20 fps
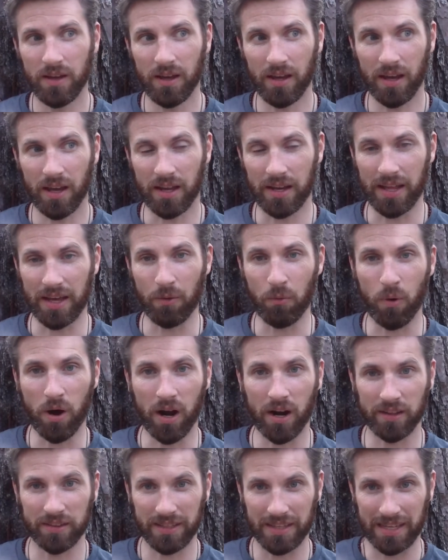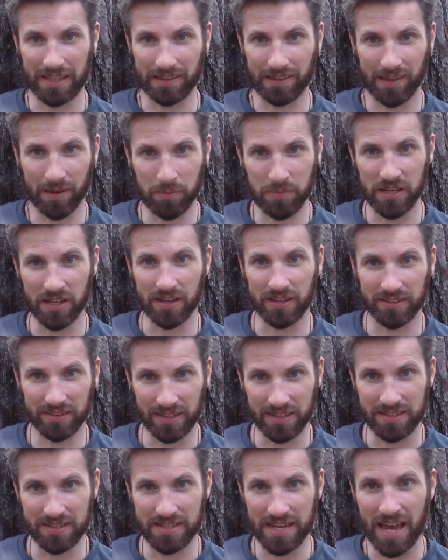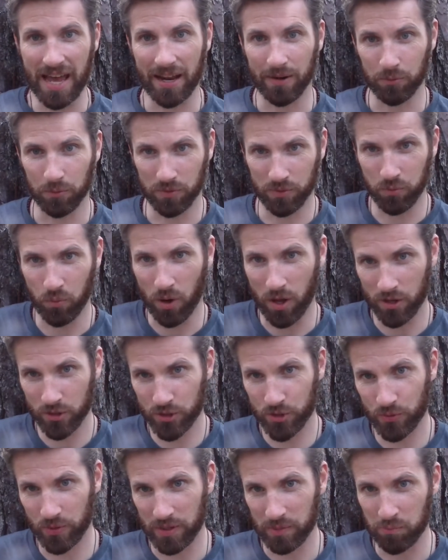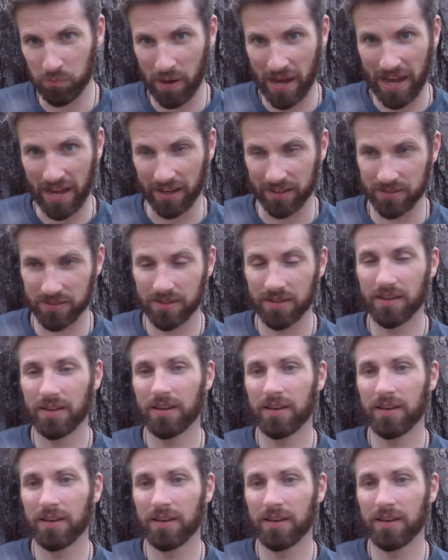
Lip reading: And they wanted to get Libya into debt with Wall Street banks.